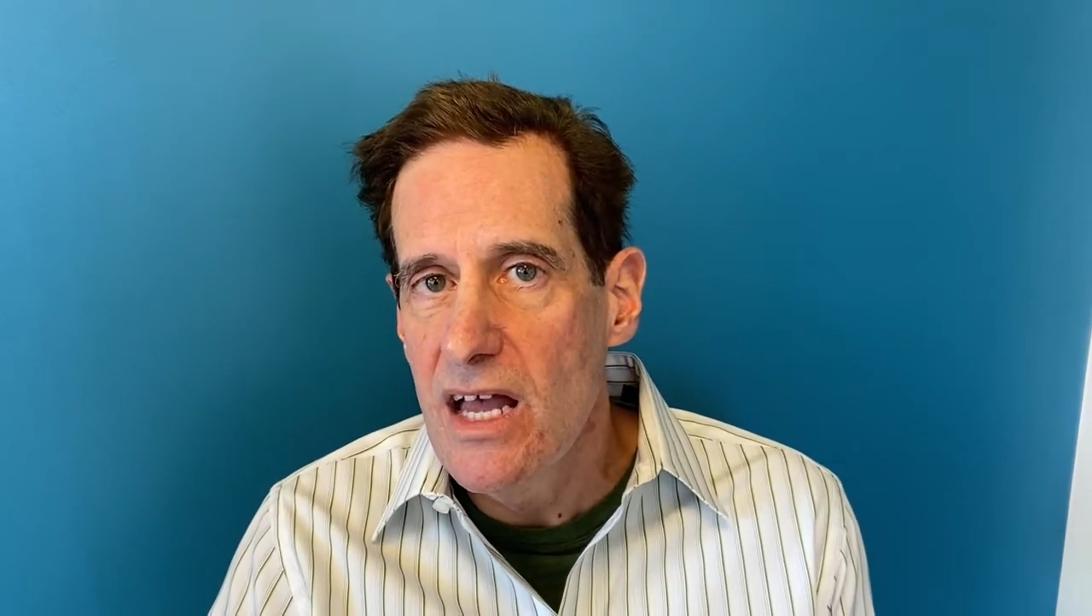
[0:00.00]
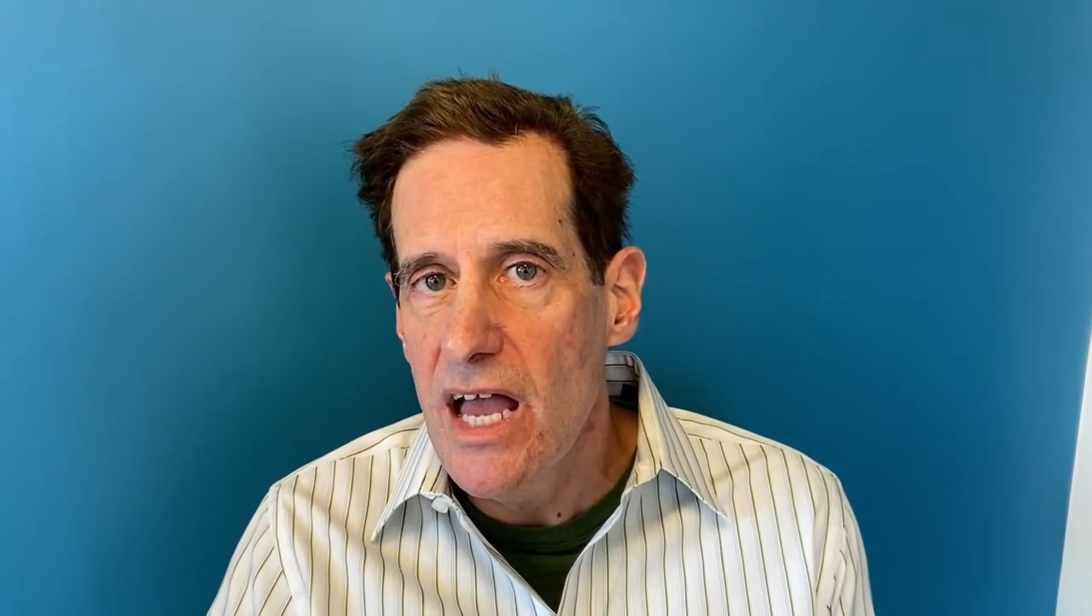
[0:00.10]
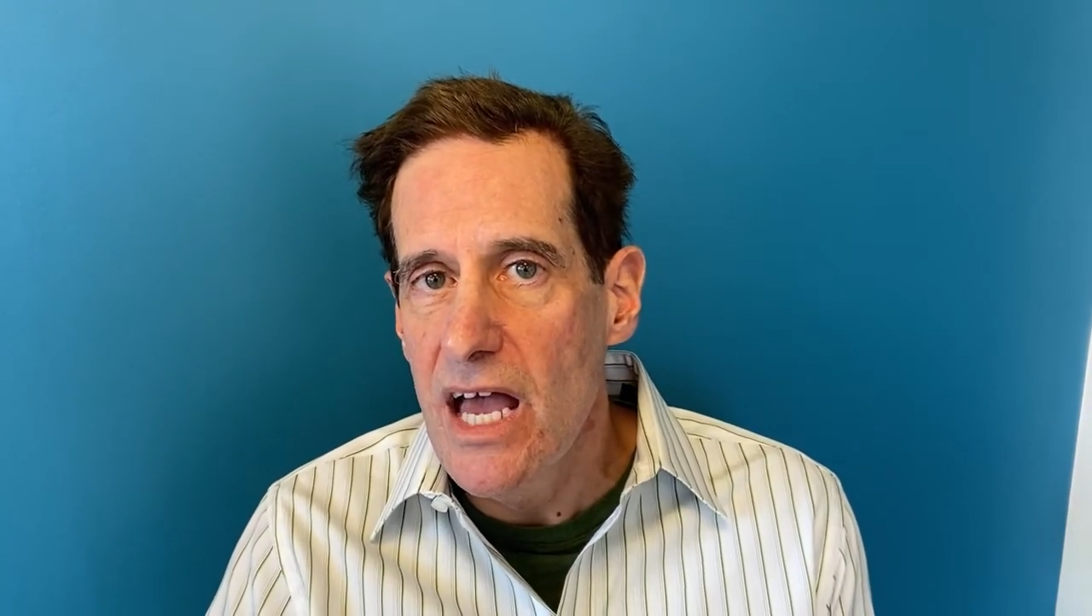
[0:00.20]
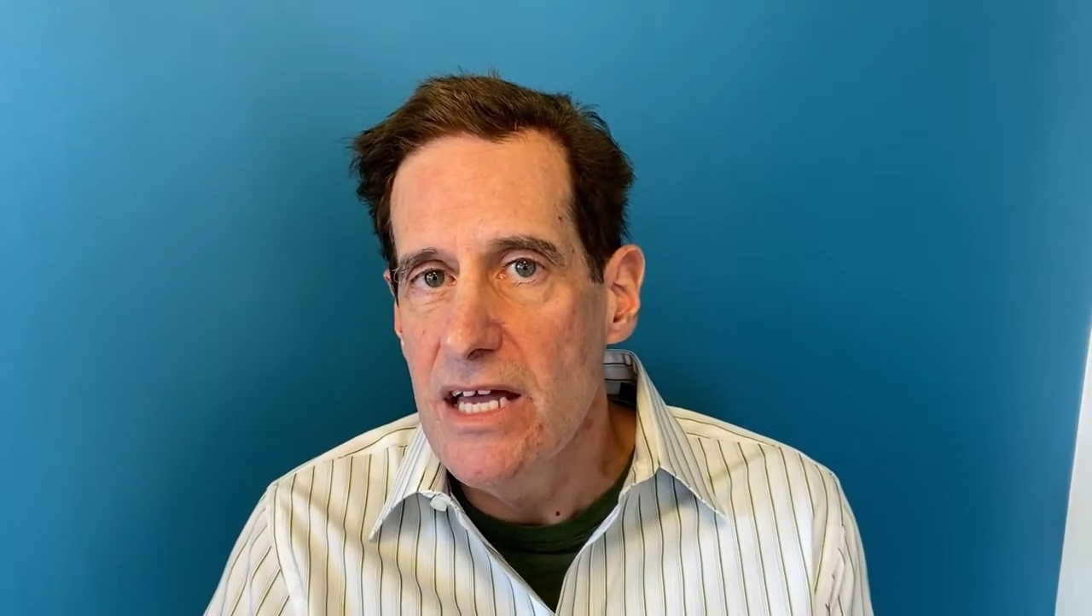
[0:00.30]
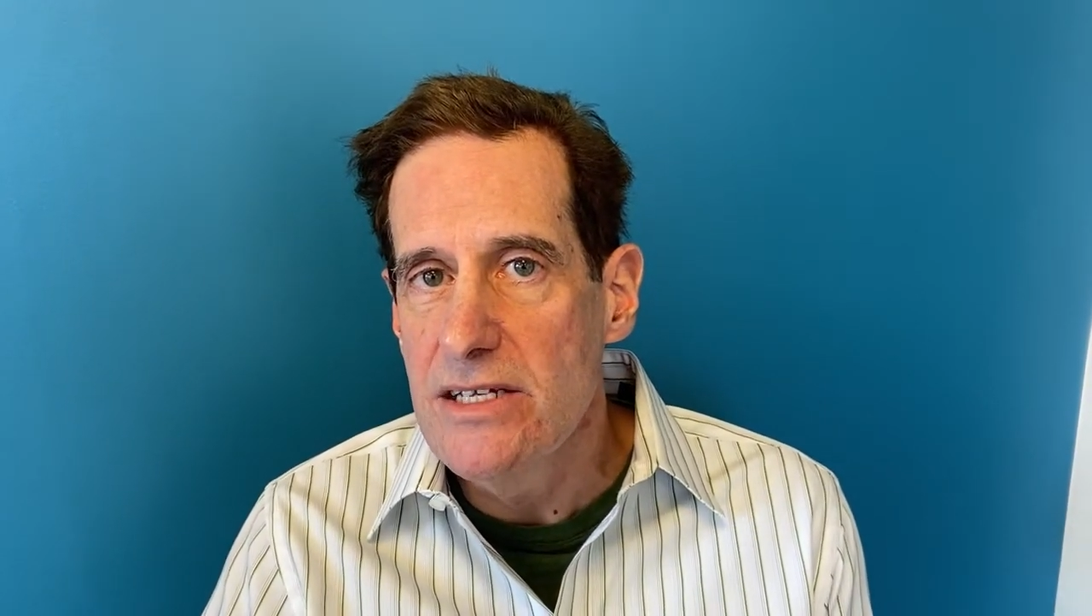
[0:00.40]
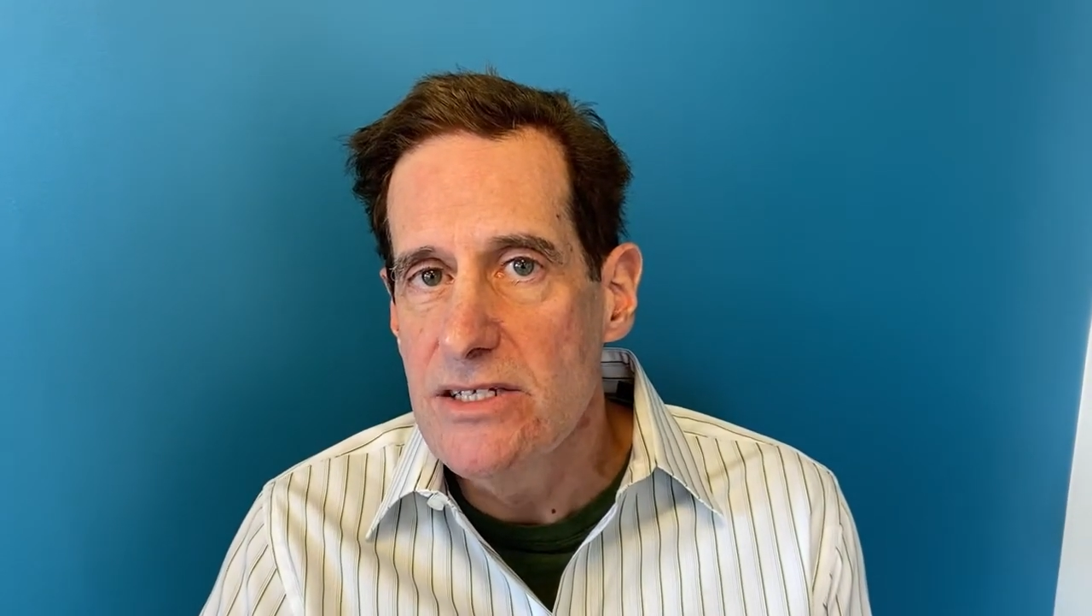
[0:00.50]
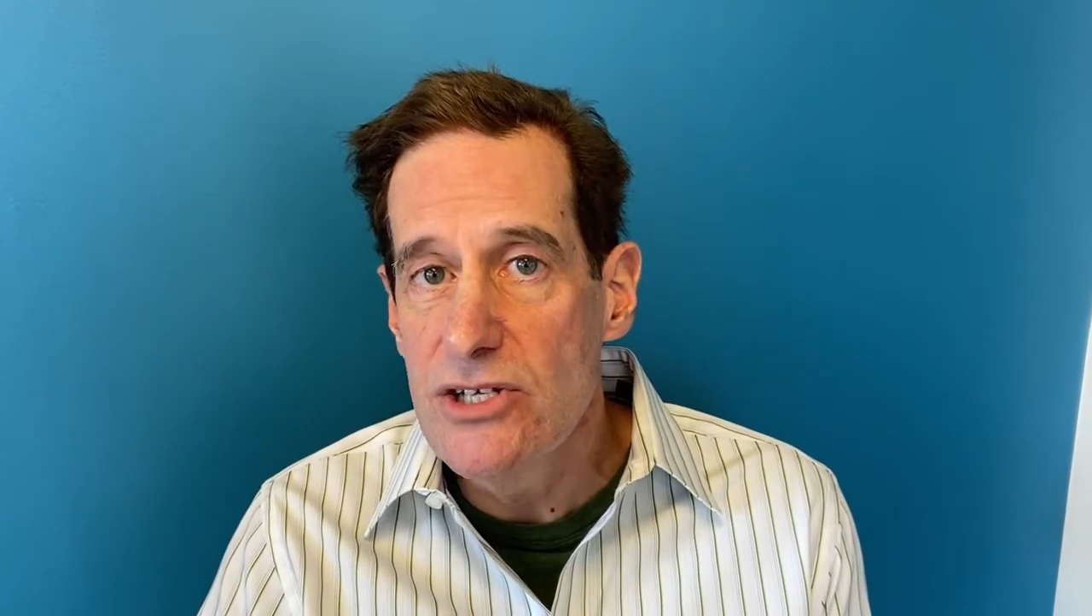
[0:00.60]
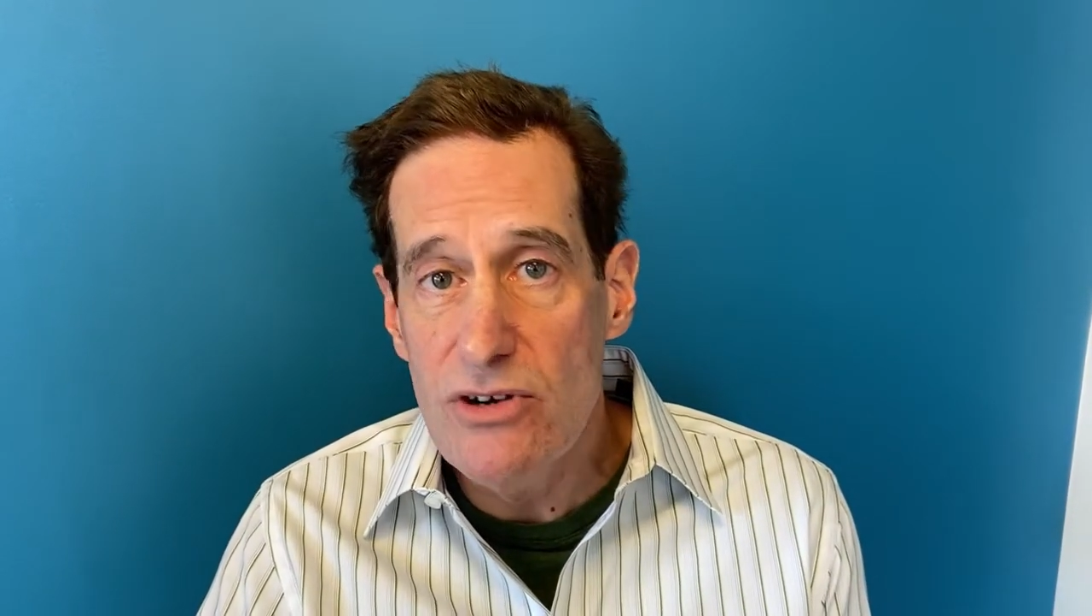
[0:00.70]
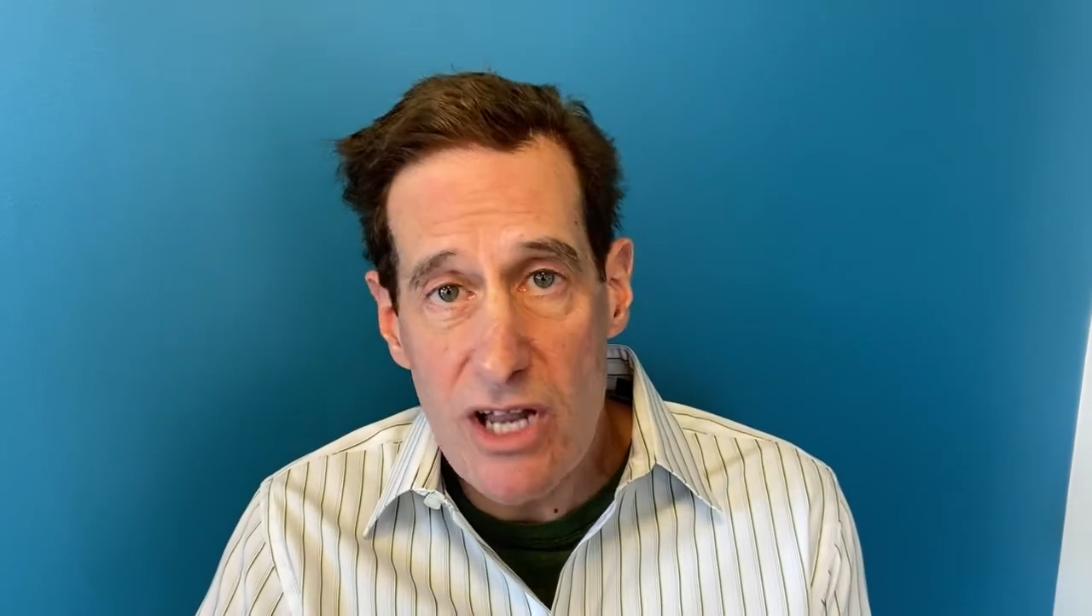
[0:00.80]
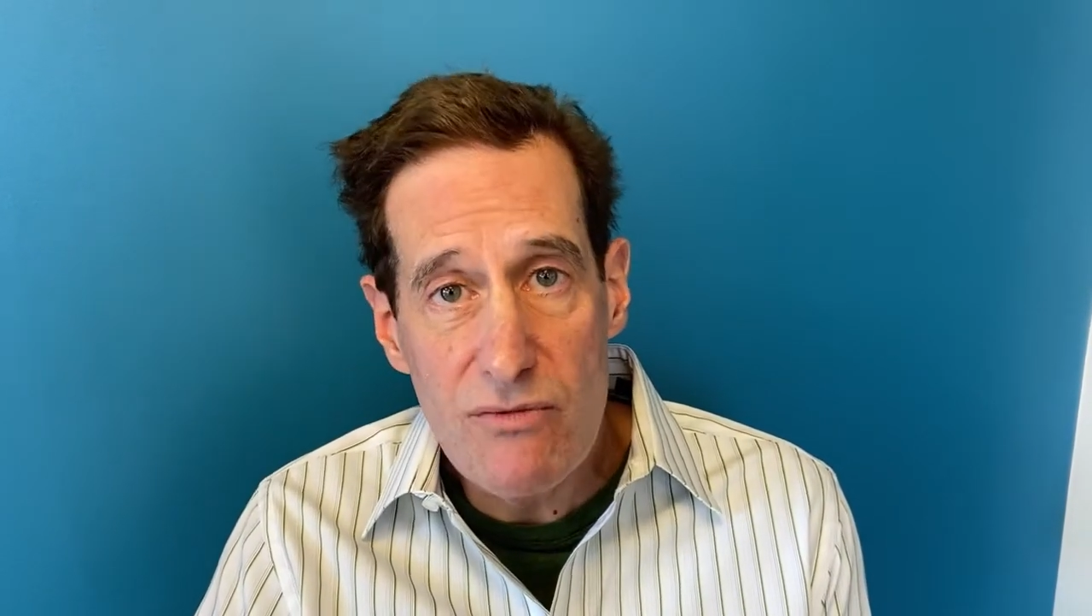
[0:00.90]
and
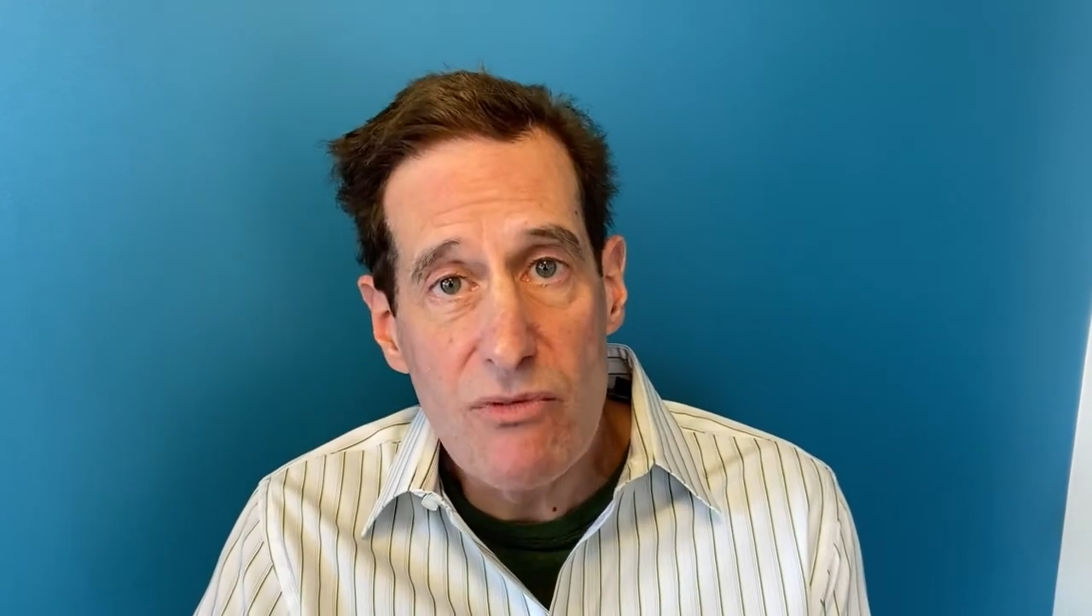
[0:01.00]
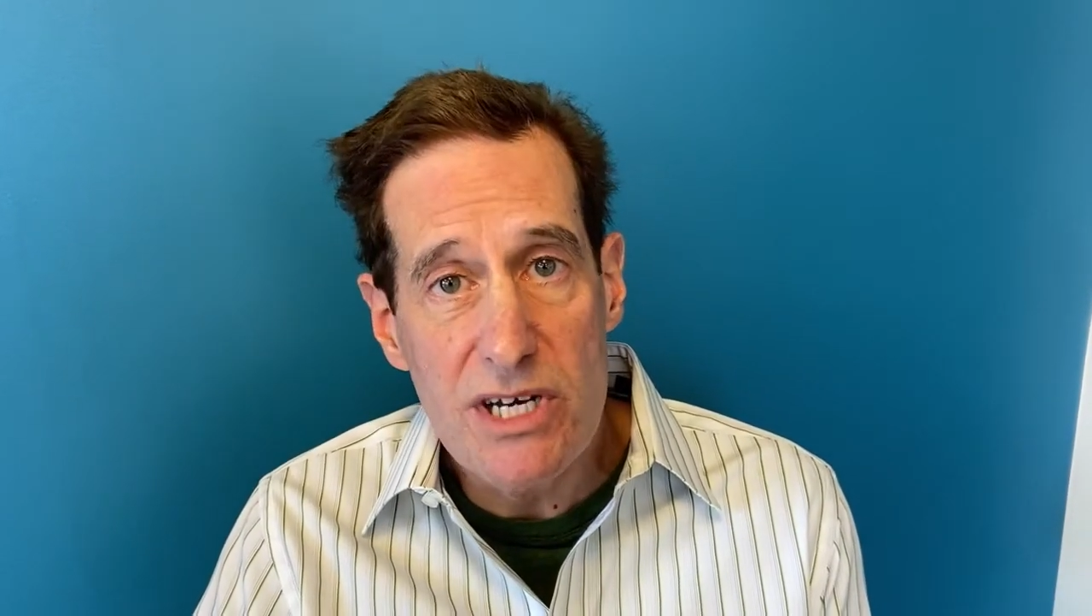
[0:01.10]
your loved one